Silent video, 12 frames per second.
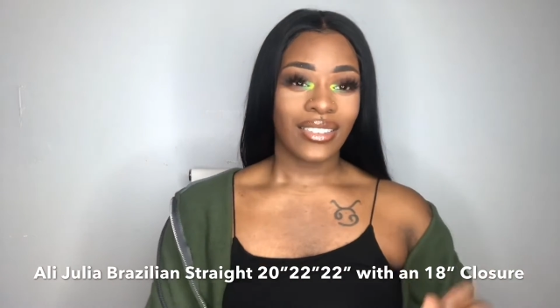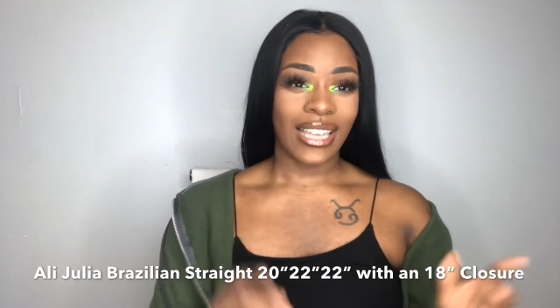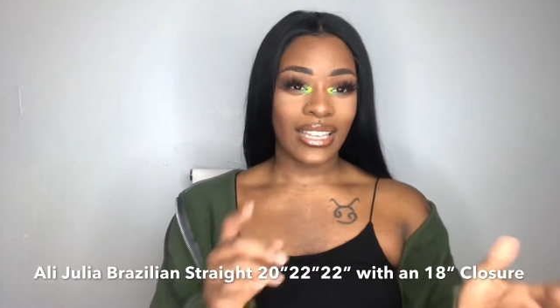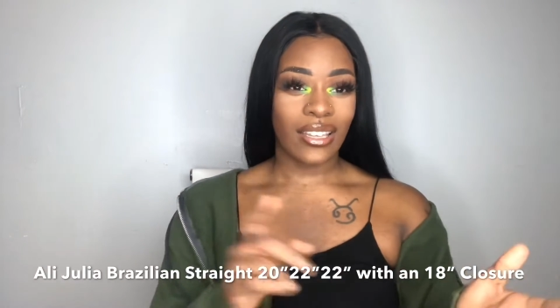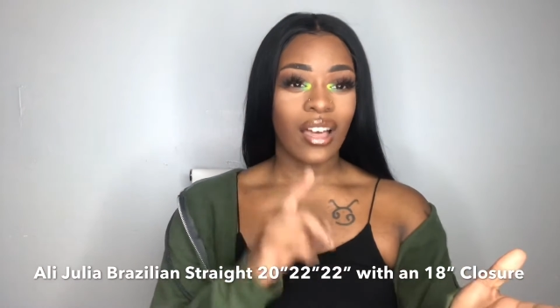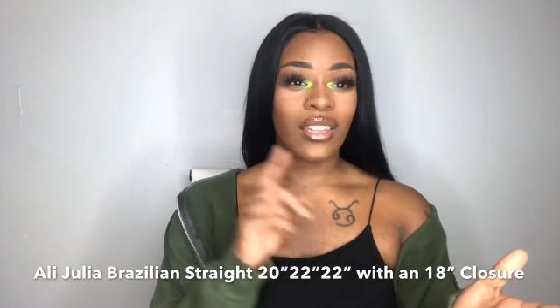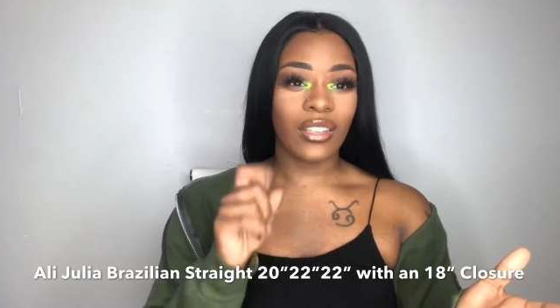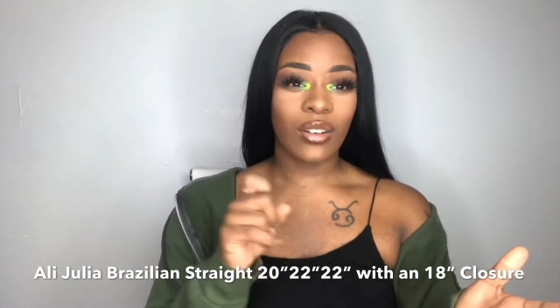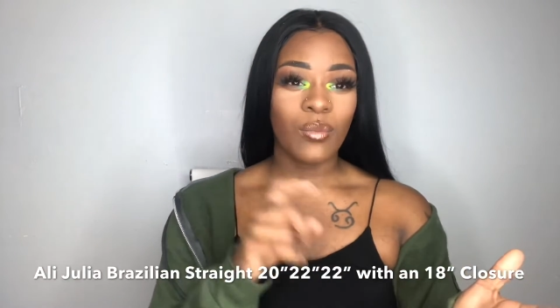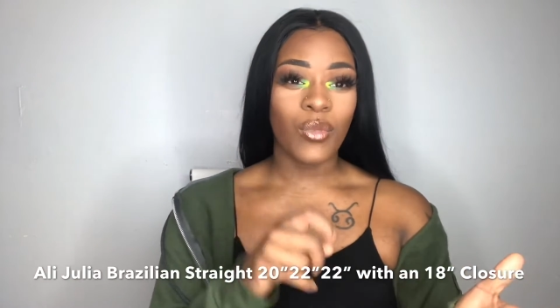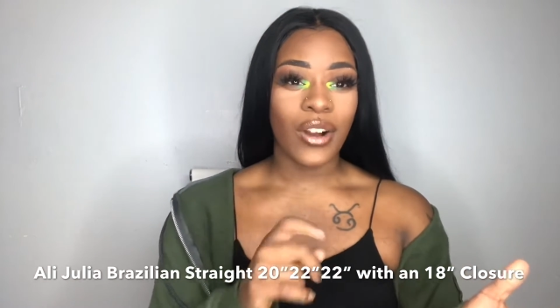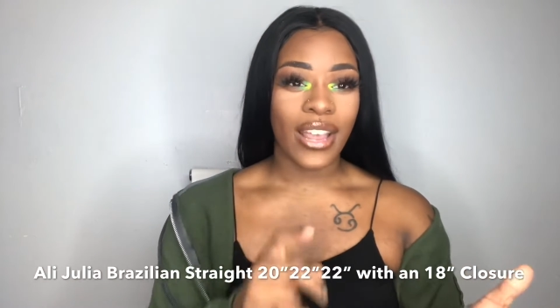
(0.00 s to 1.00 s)
like a
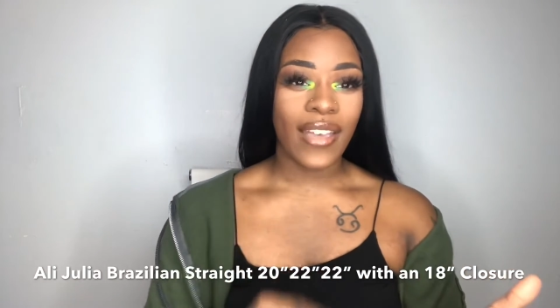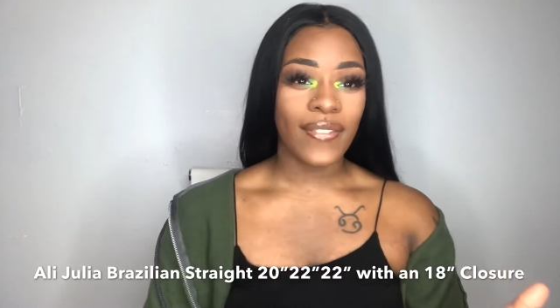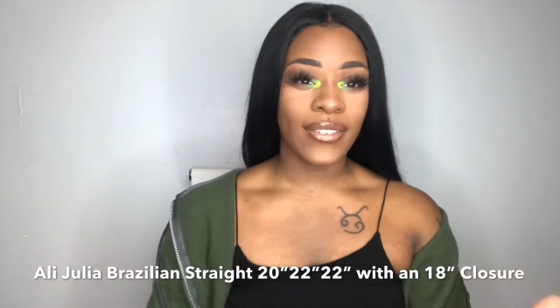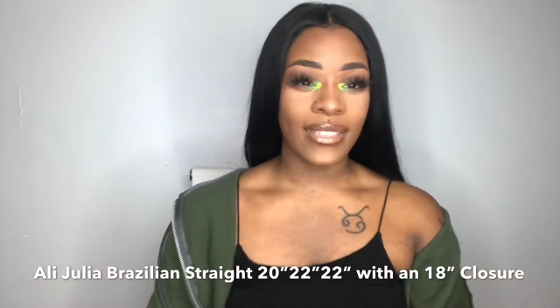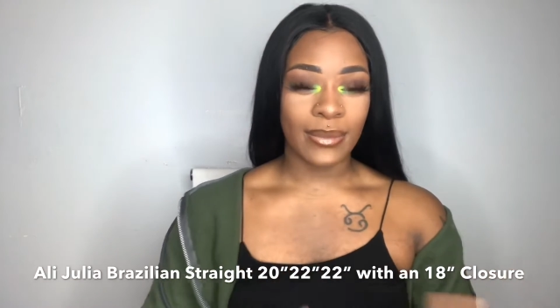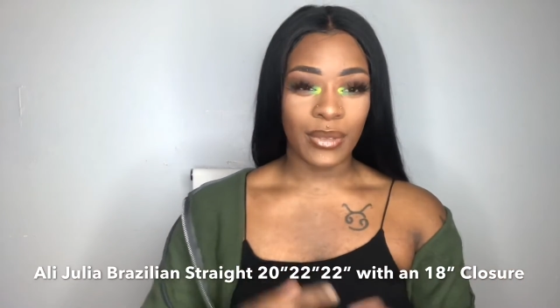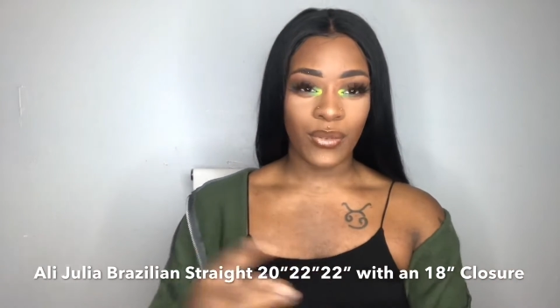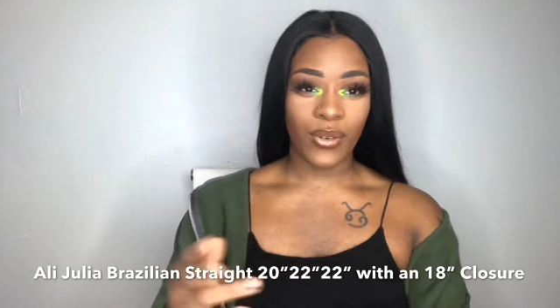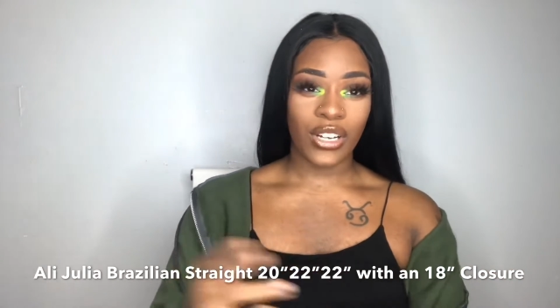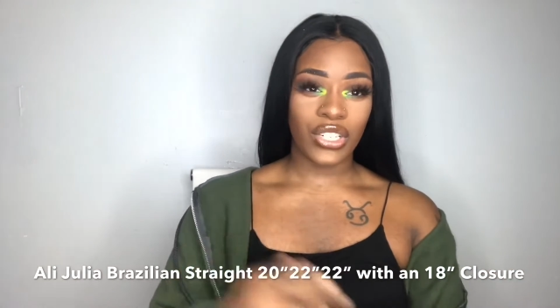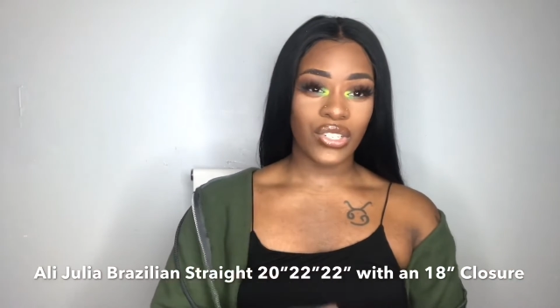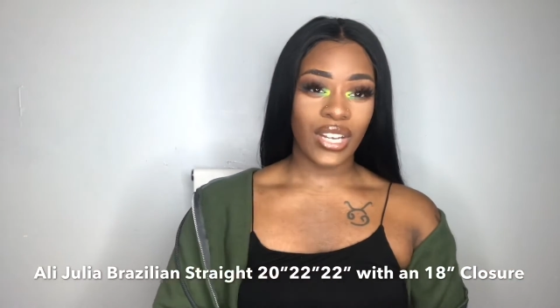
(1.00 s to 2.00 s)
little more heavily
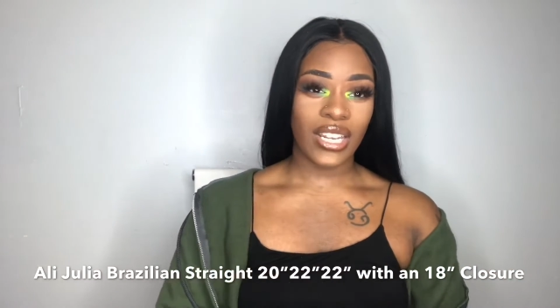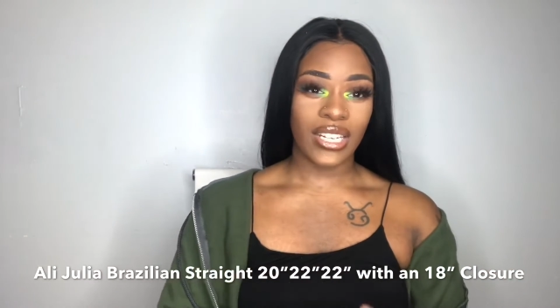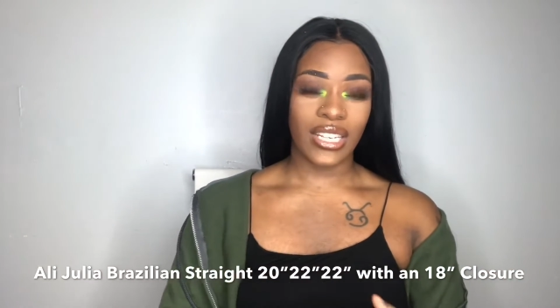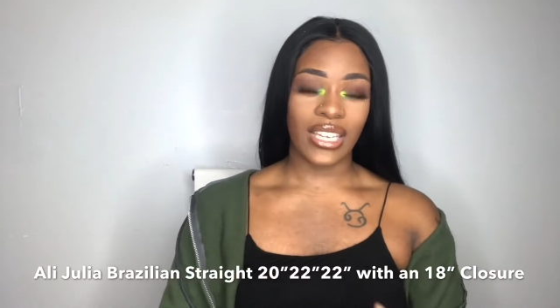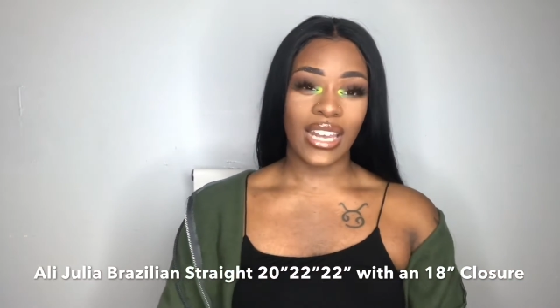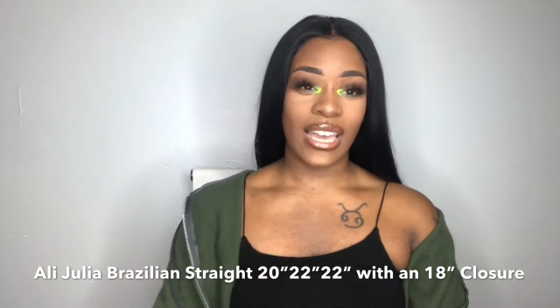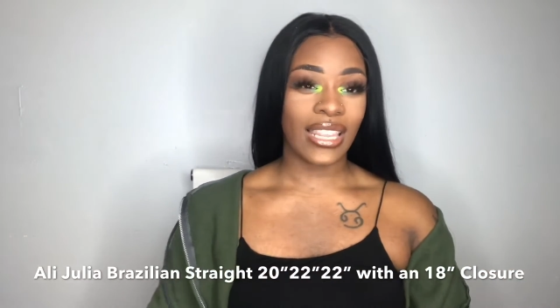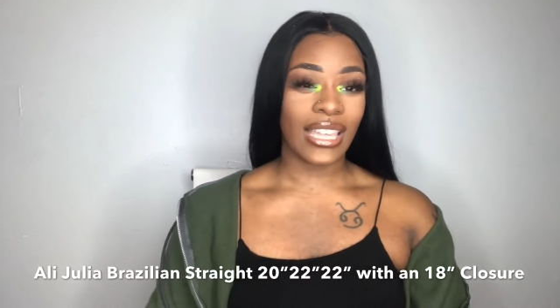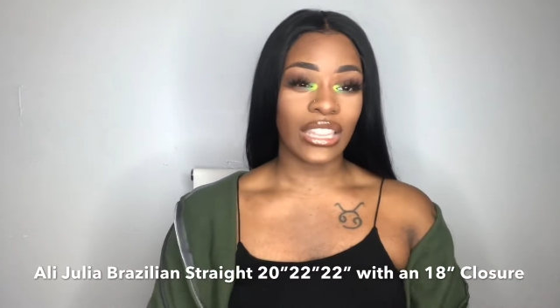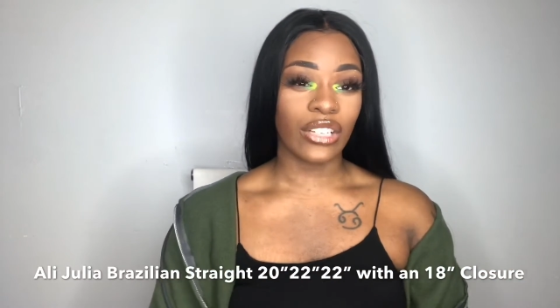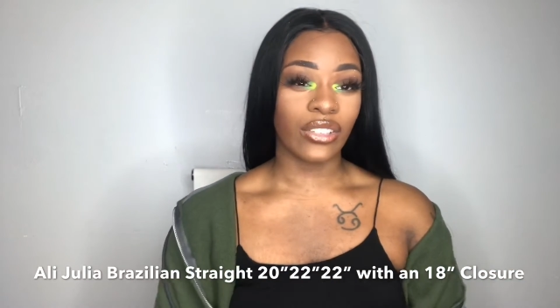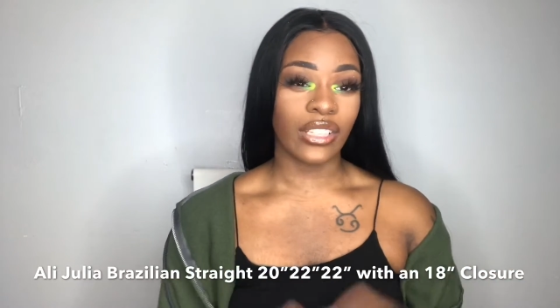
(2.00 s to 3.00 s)
before I straightened it, and I
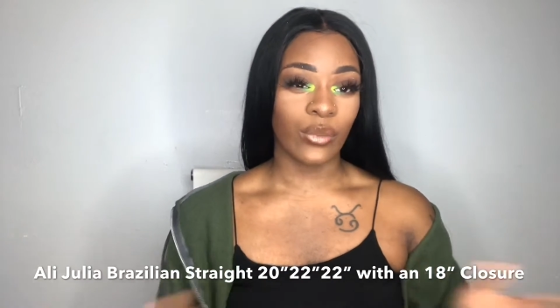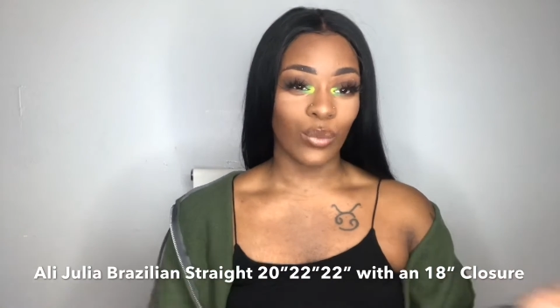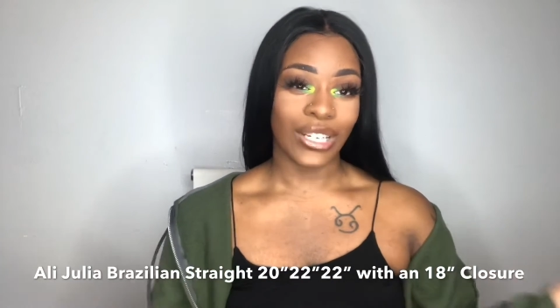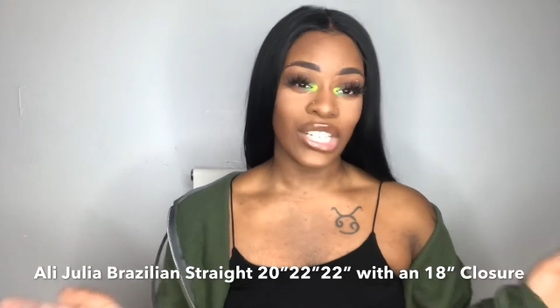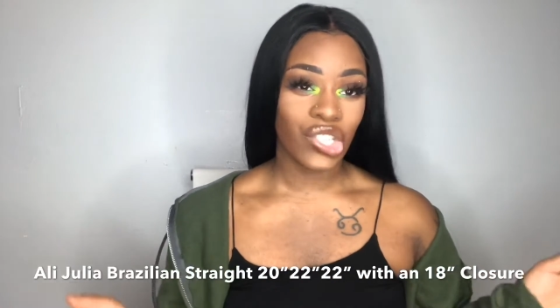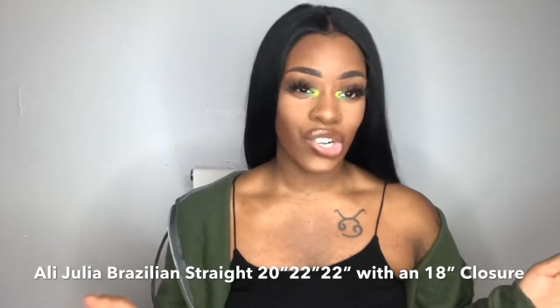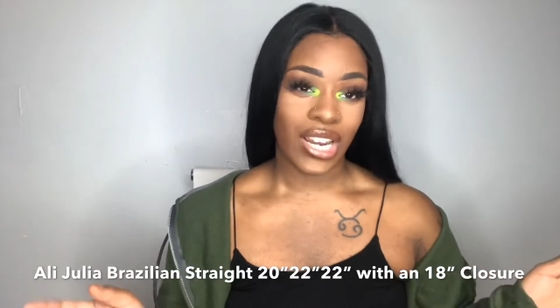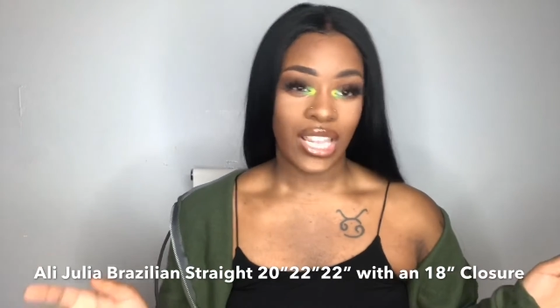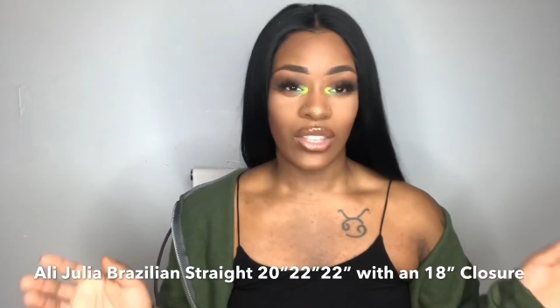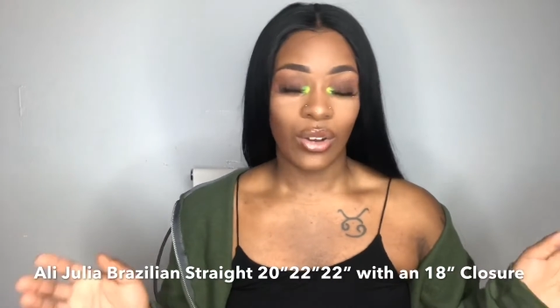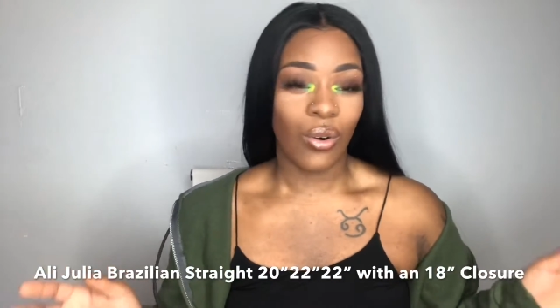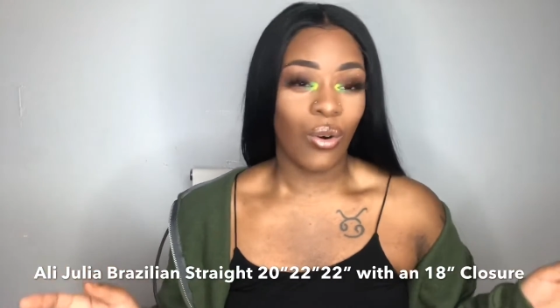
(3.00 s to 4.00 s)
like literally
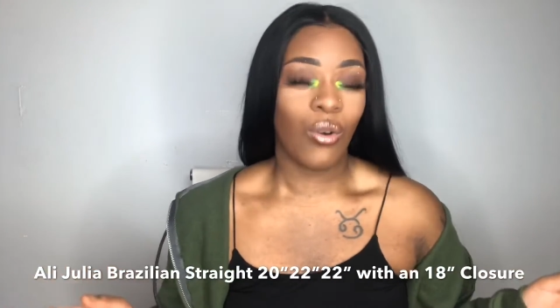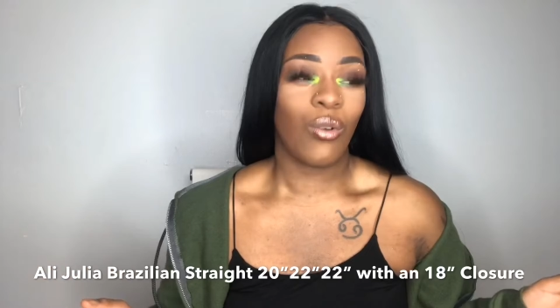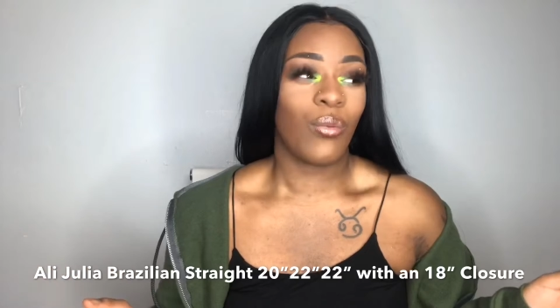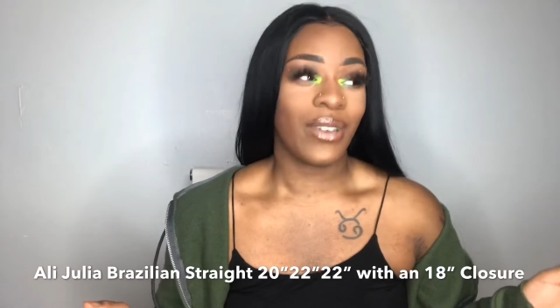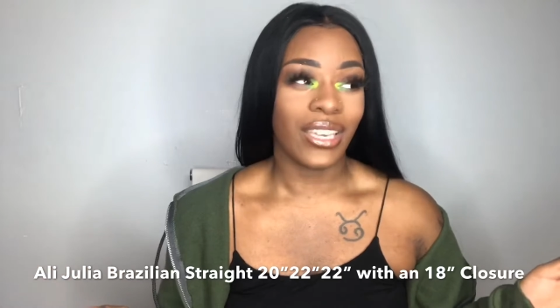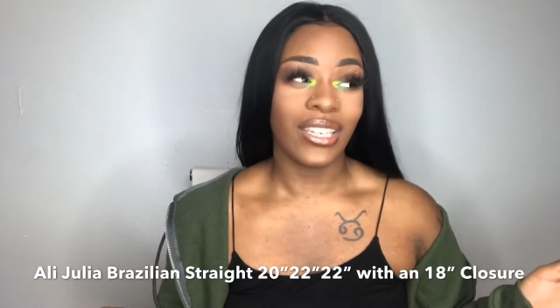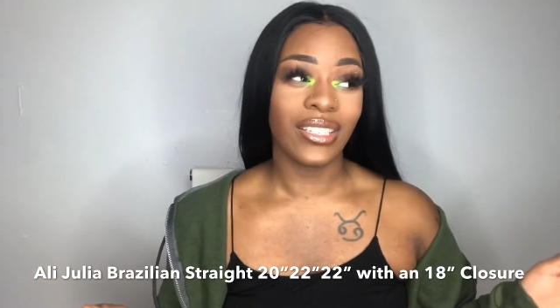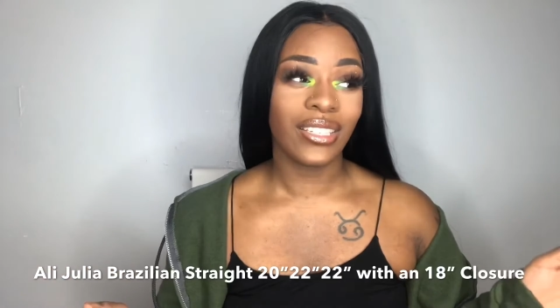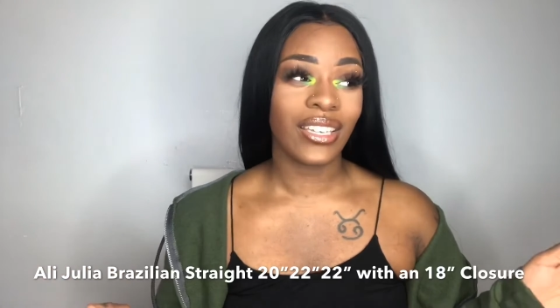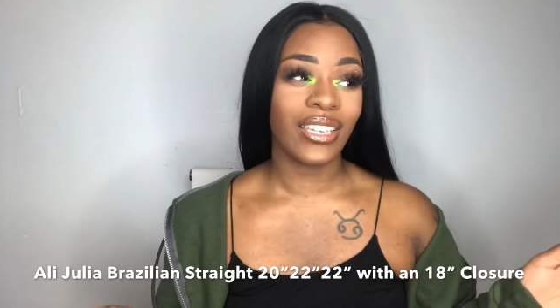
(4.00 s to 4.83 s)
re-straightened the whole wig.